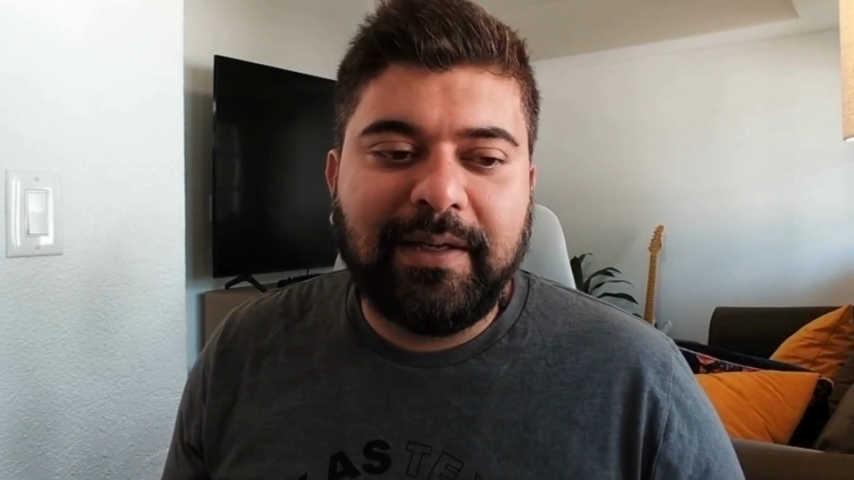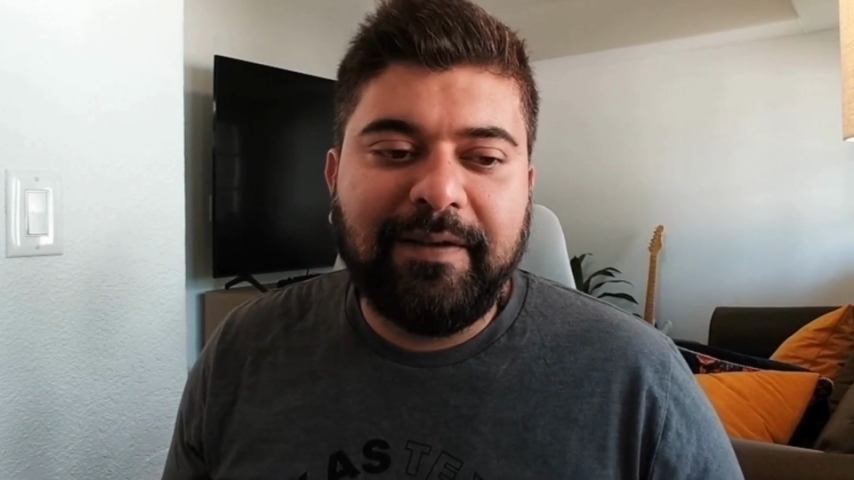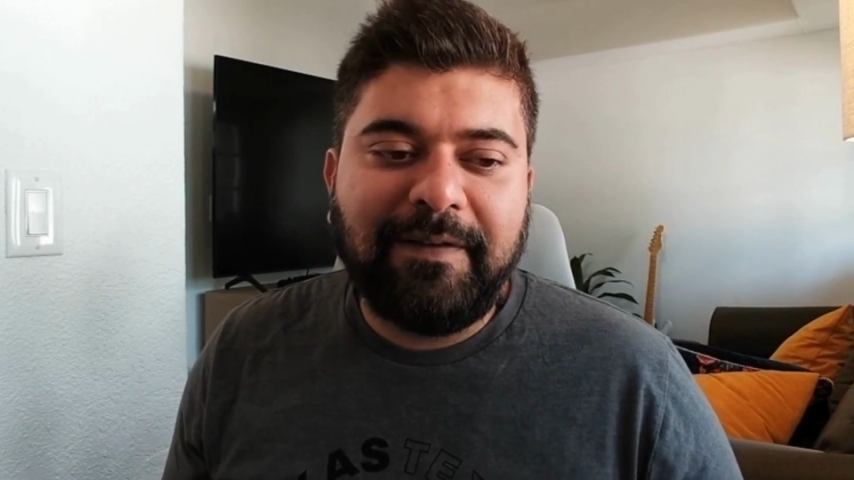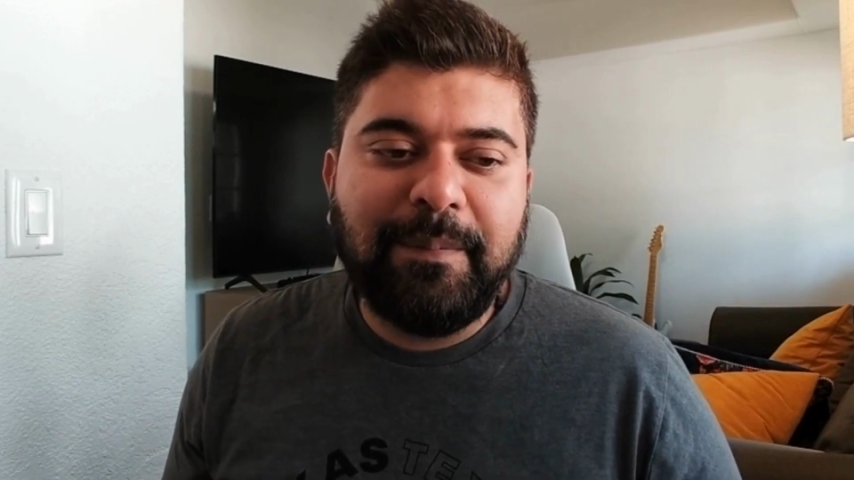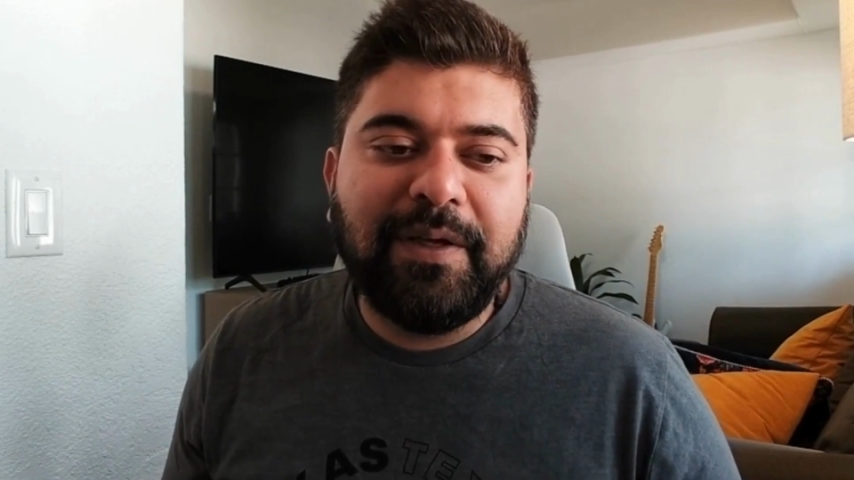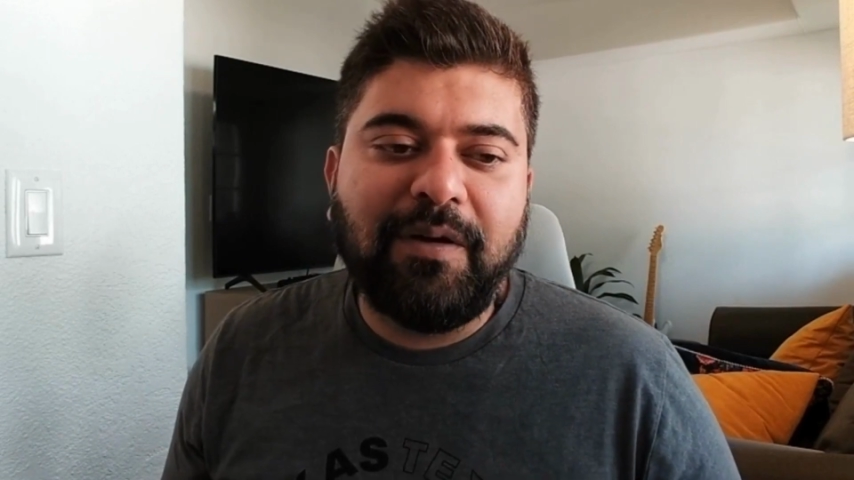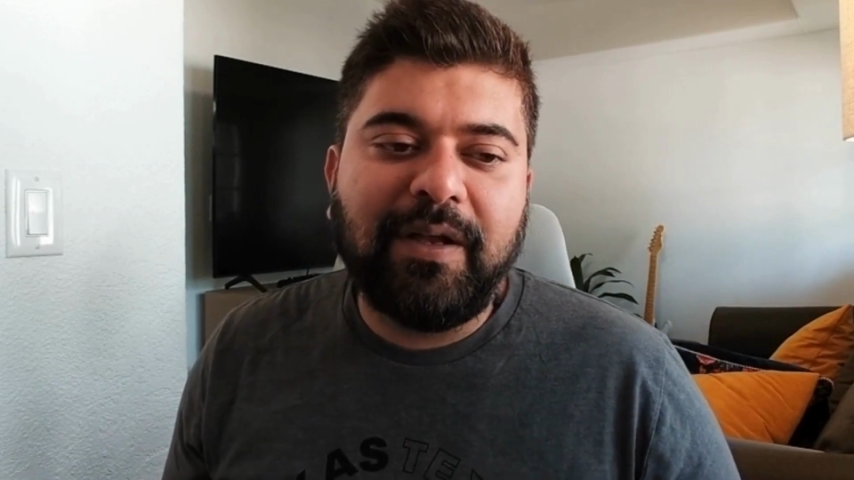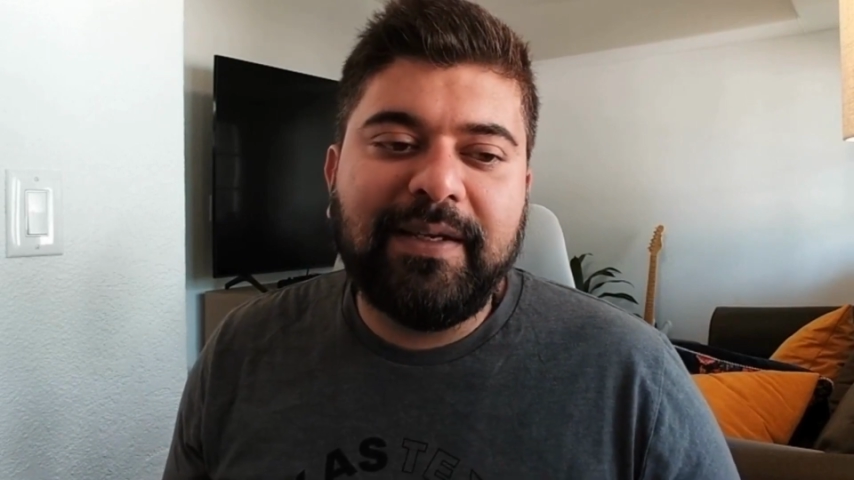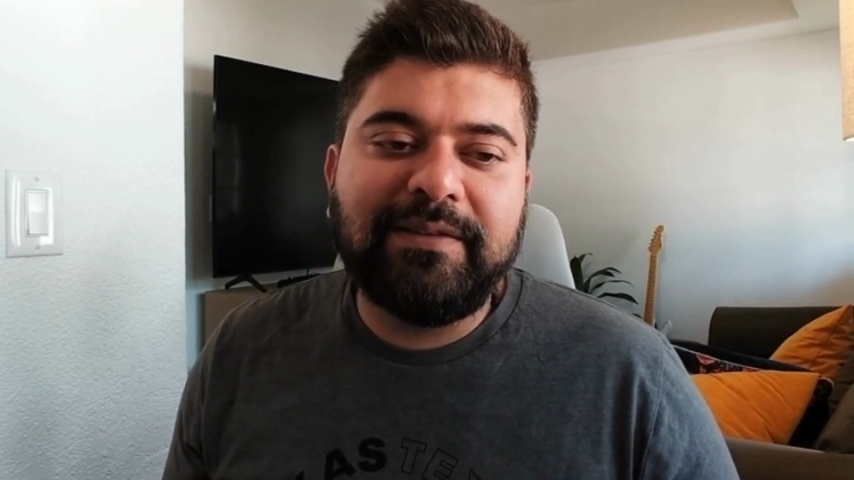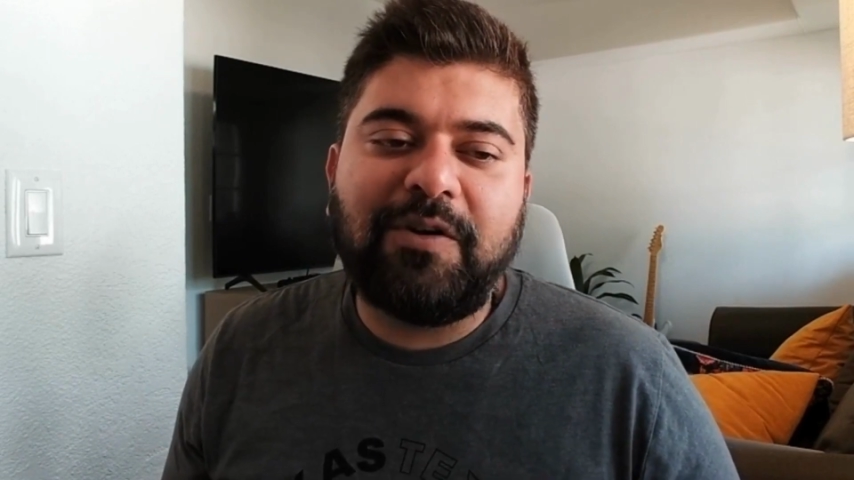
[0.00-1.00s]
If I'm being
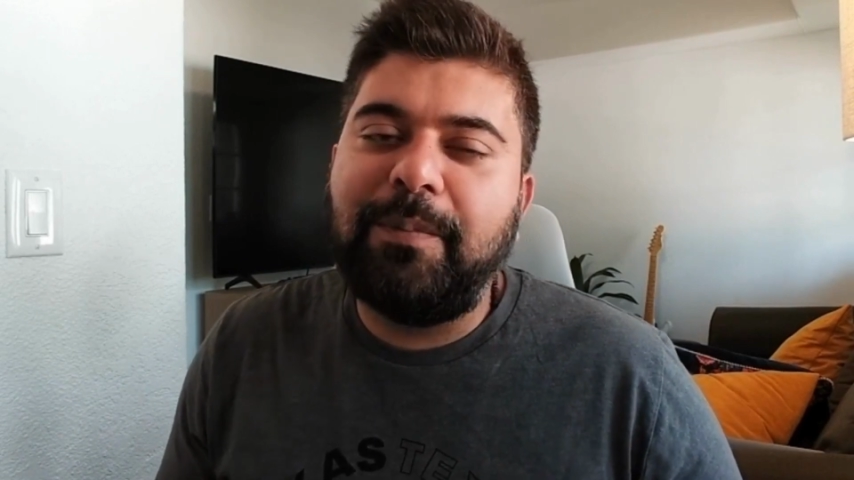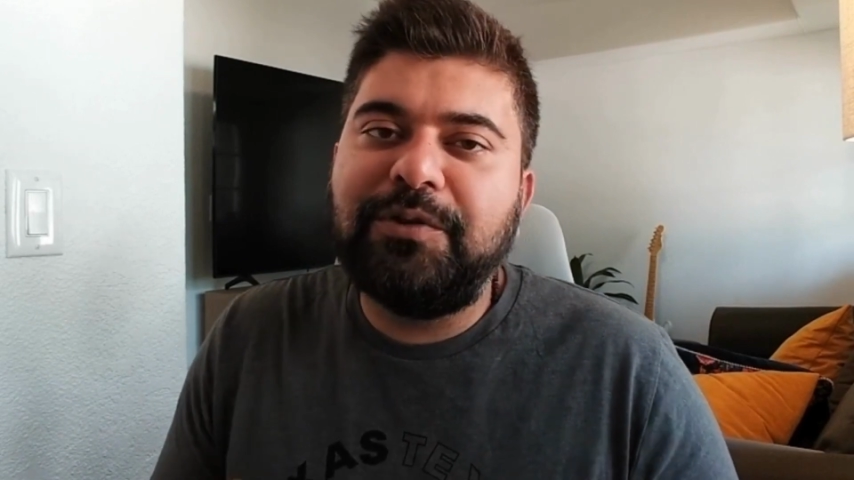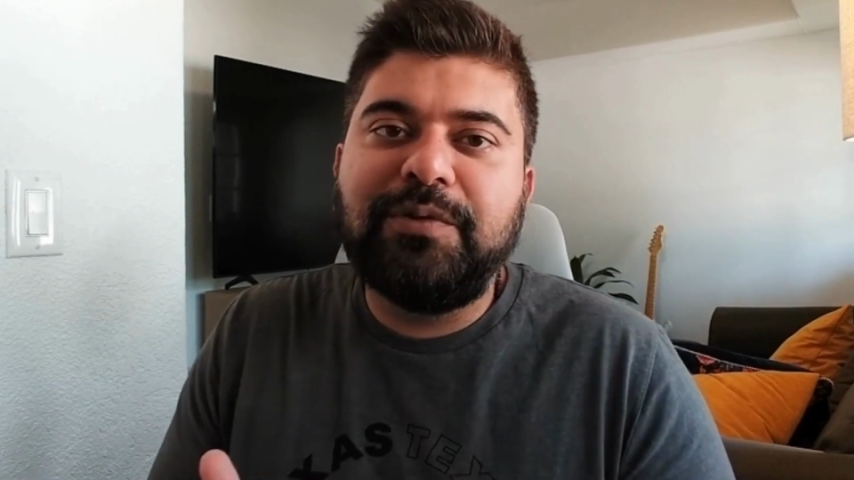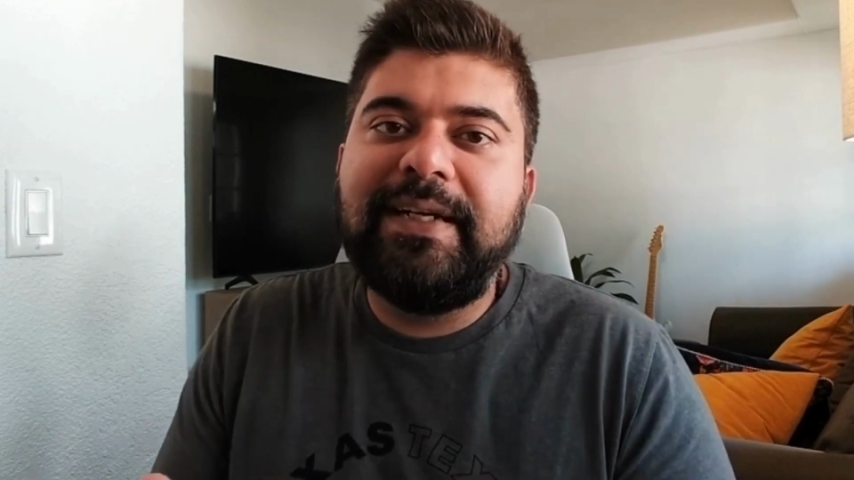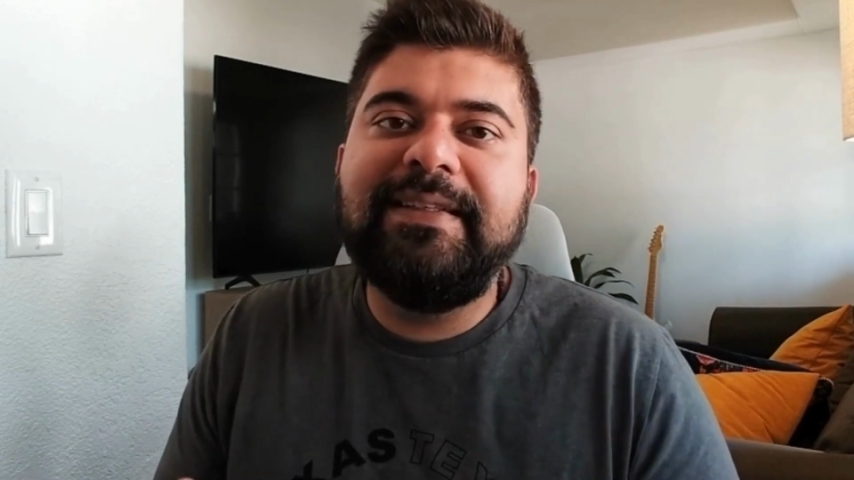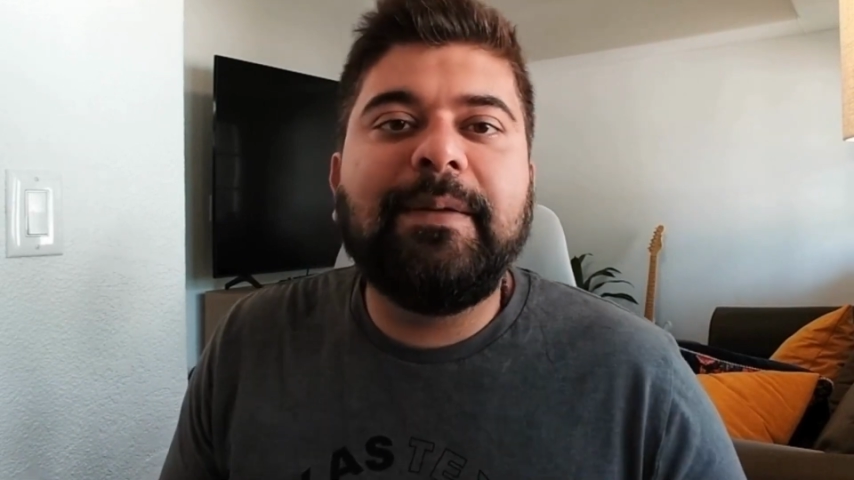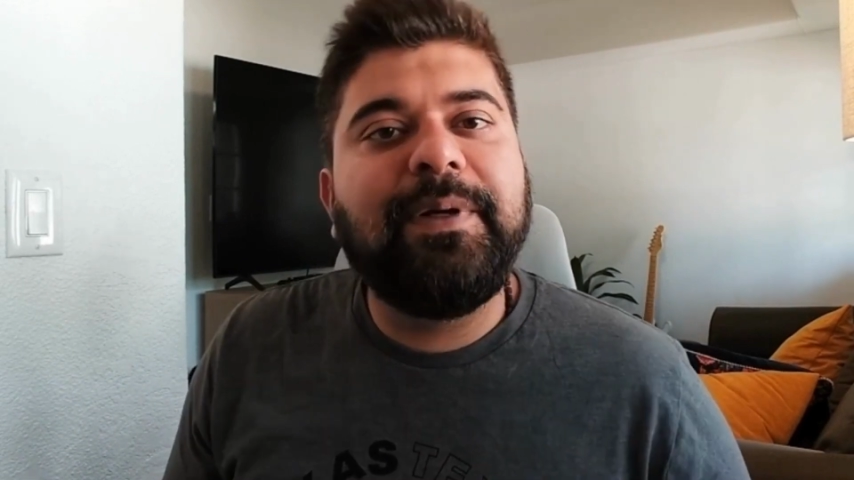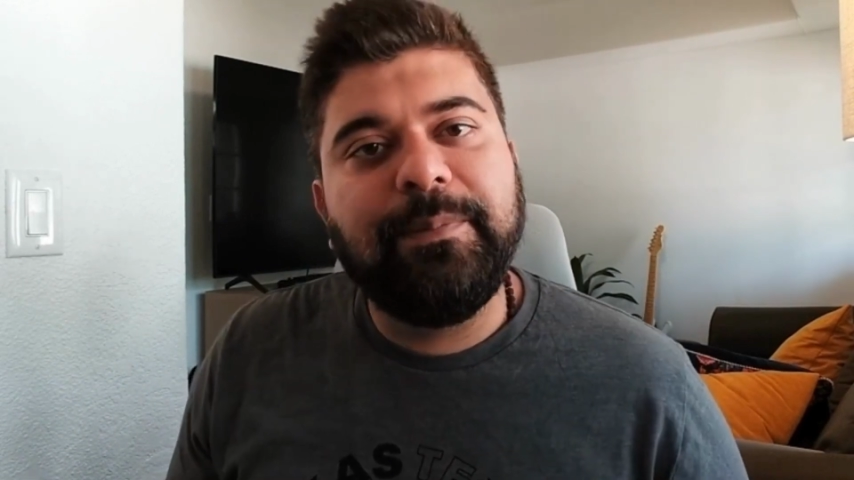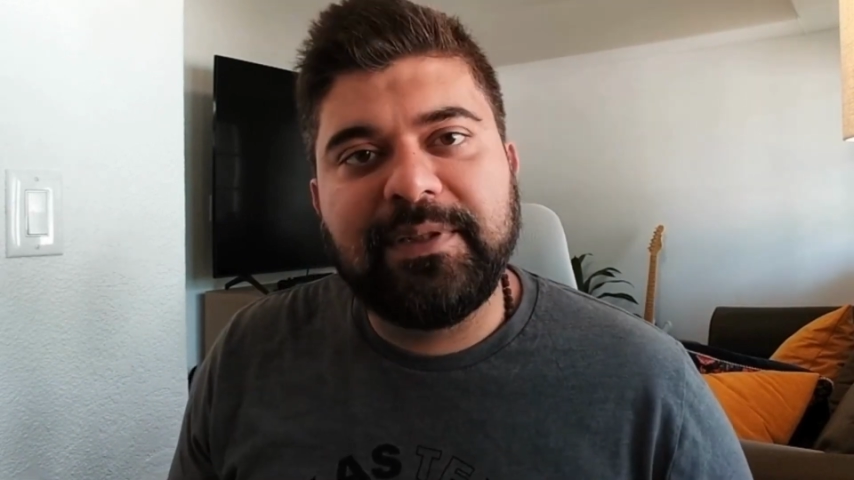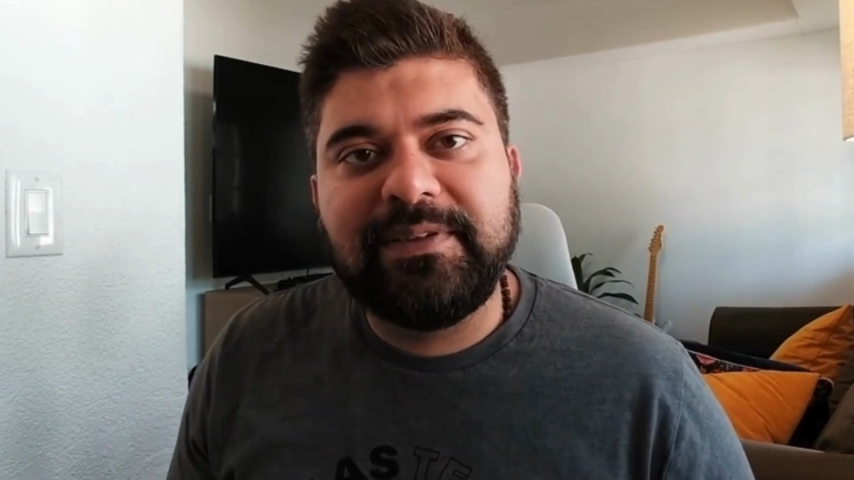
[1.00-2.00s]
honest, opportunities are
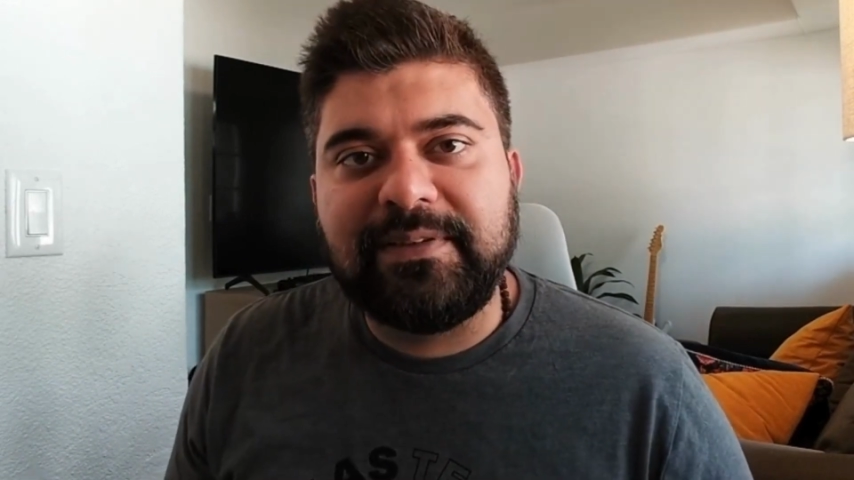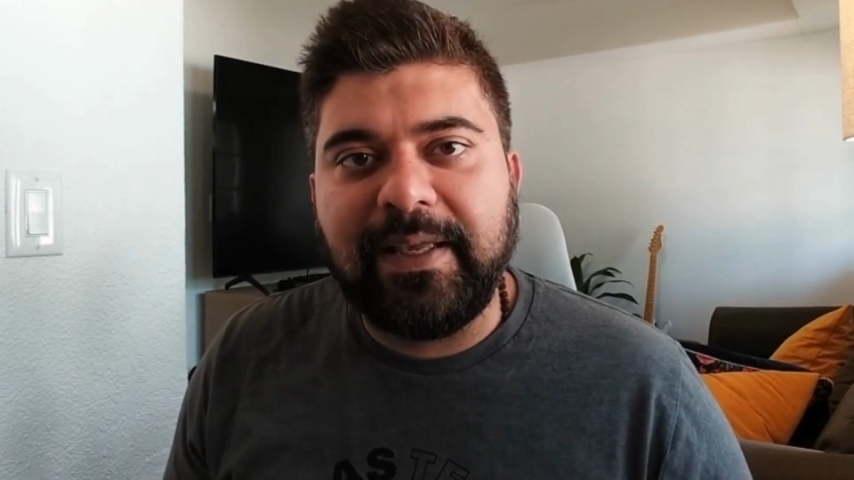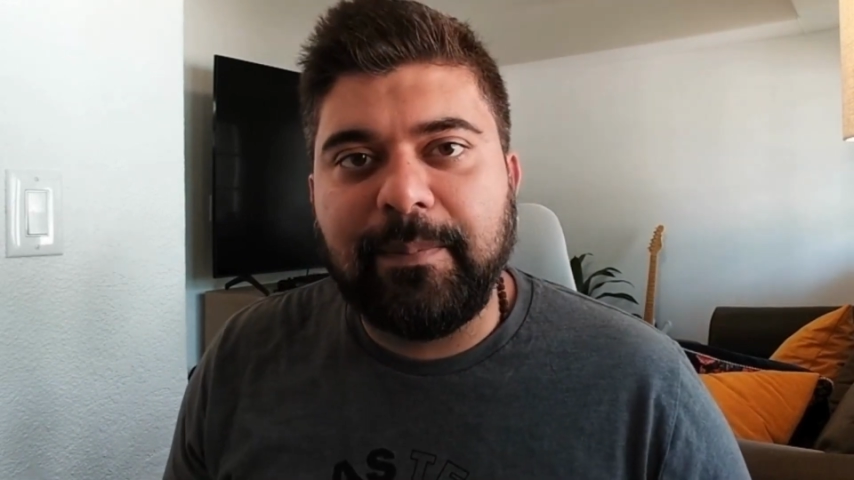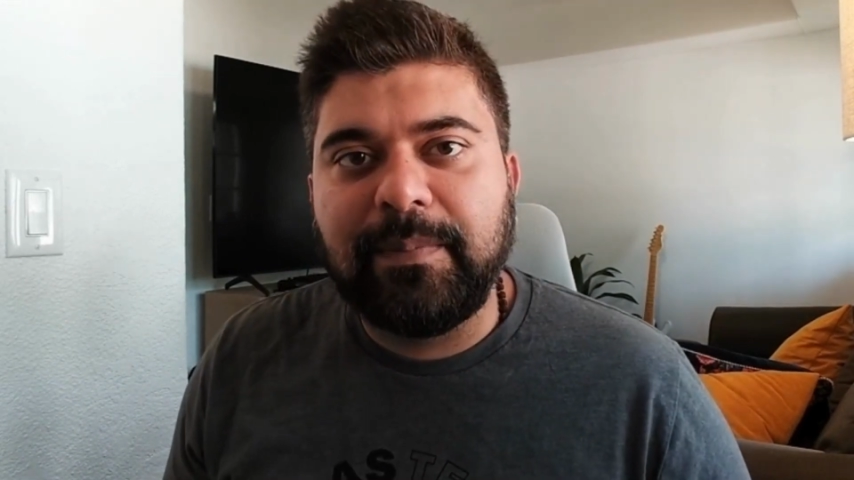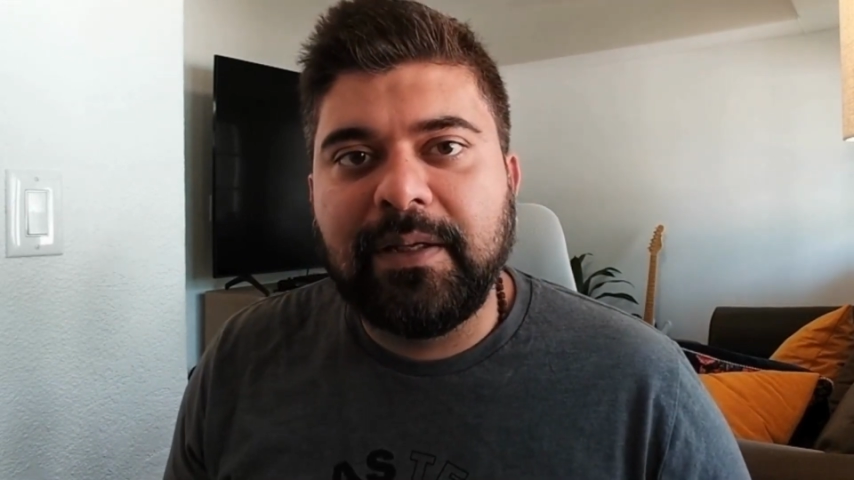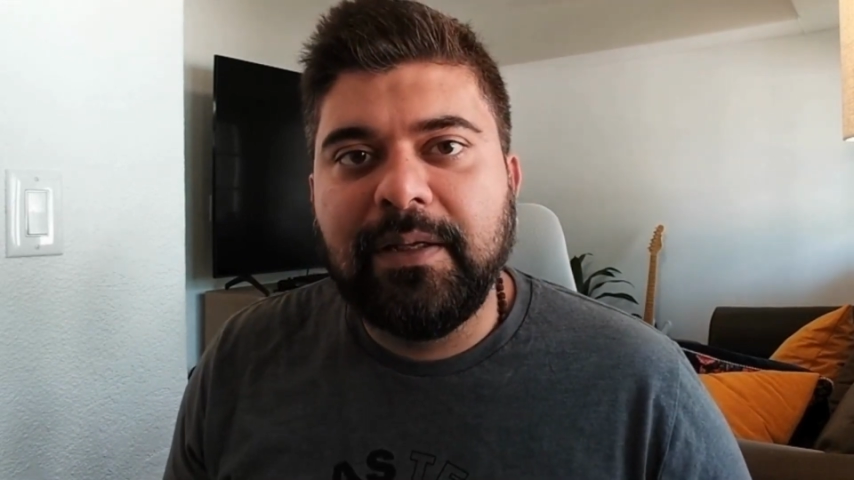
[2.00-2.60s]
pretty much the same,